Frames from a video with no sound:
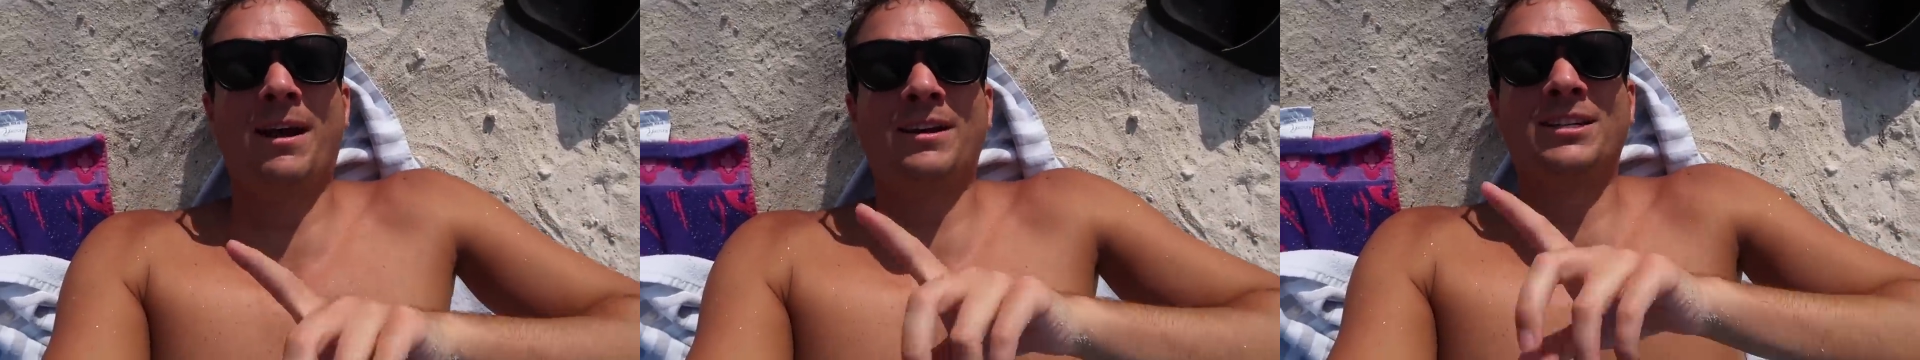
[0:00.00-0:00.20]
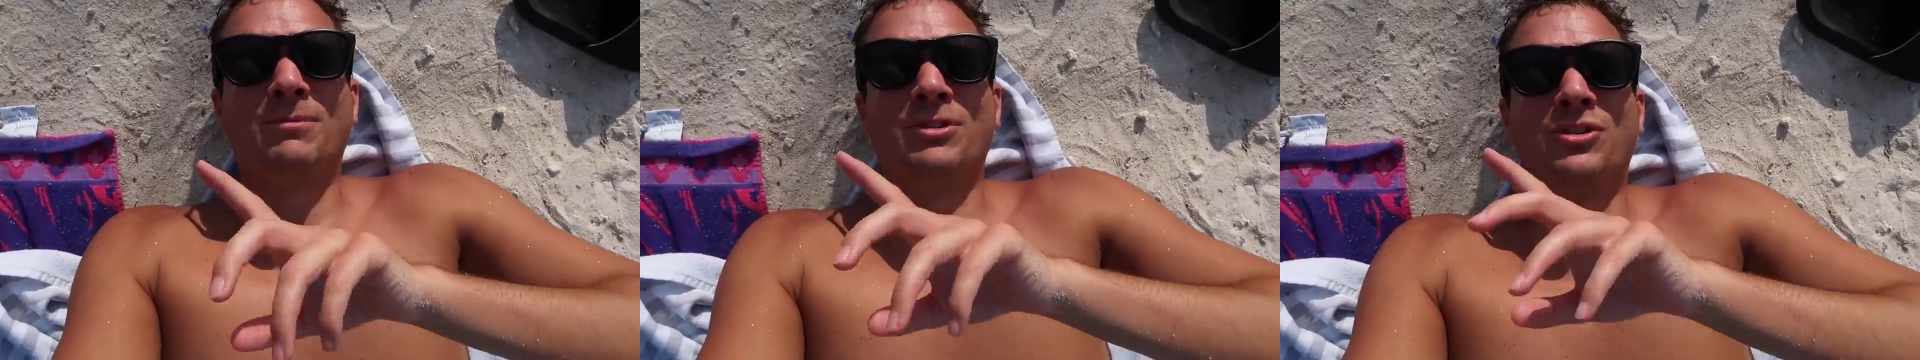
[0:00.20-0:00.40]

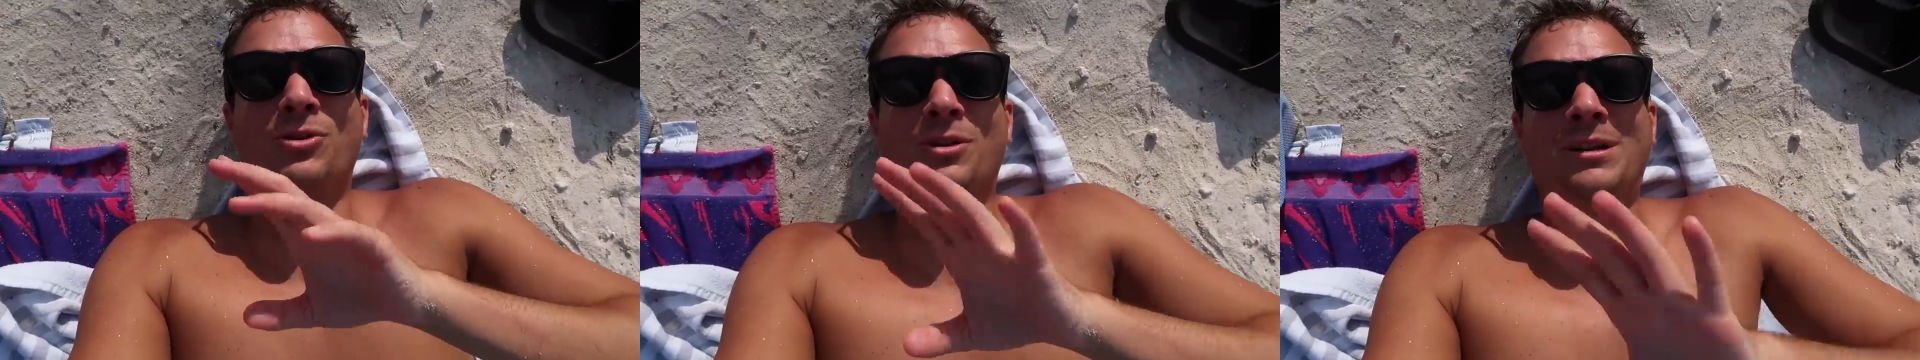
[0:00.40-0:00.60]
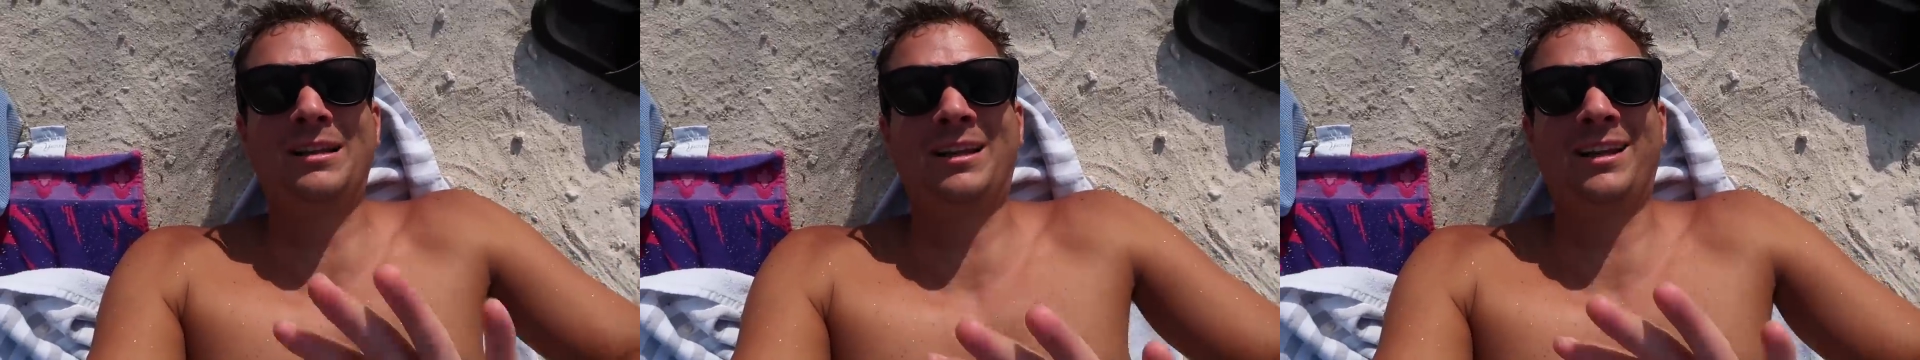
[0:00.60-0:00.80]
some
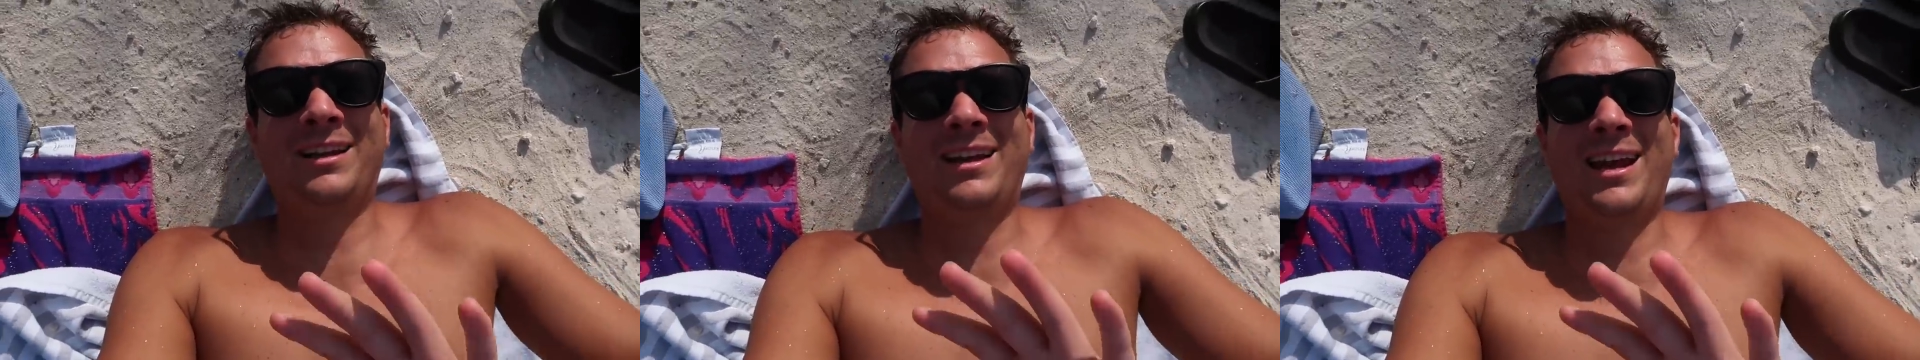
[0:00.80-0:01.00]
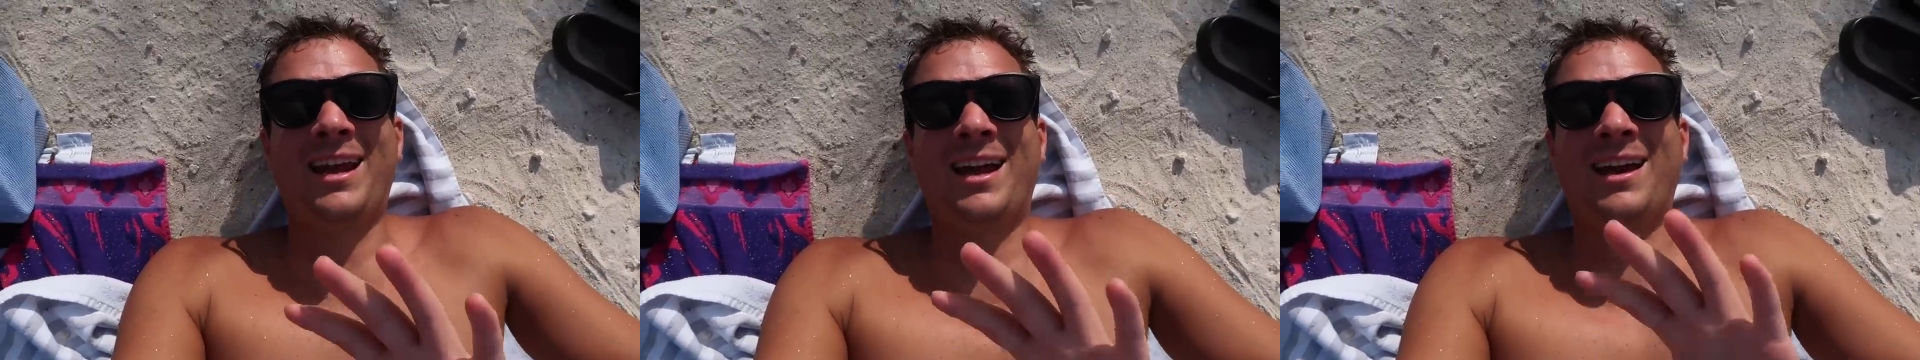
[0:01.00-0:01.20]

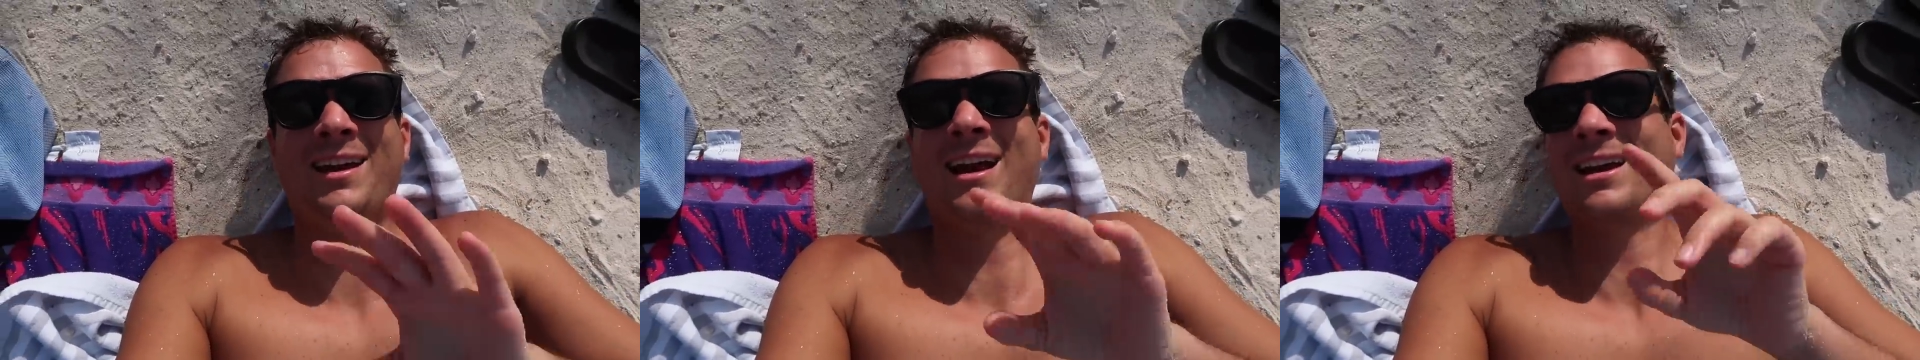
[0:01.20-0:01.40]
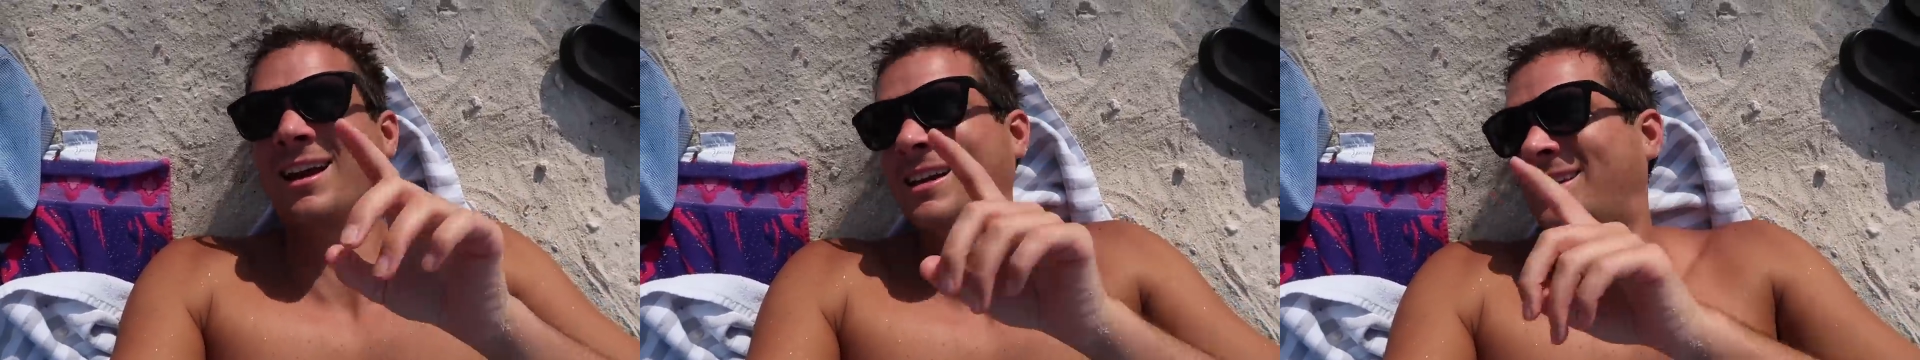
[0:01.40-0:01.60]
snorkeling
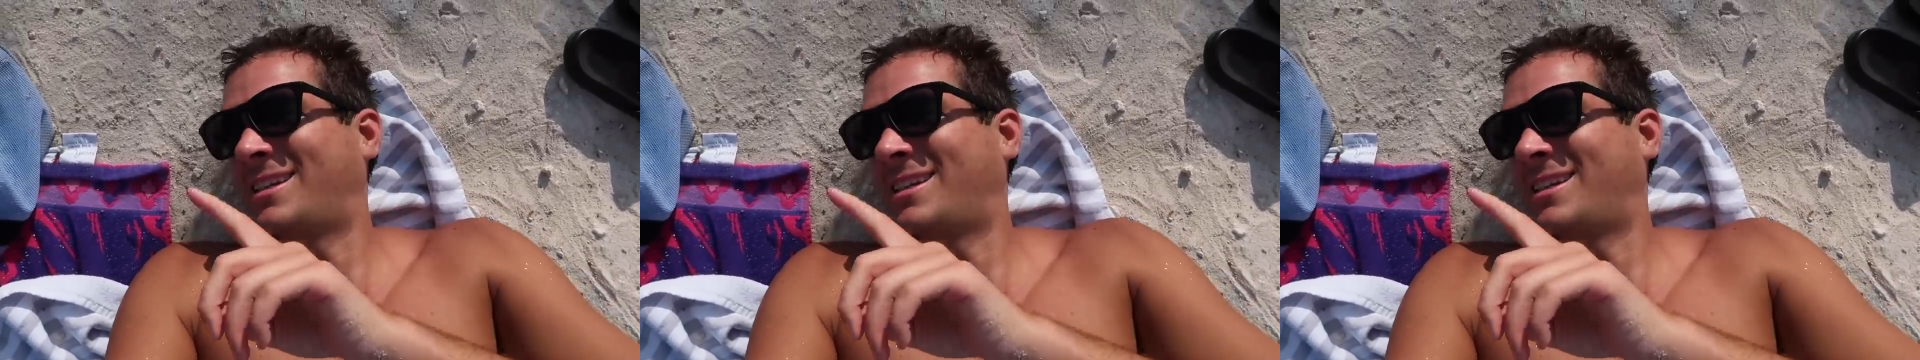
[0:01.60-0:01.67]
and I gotta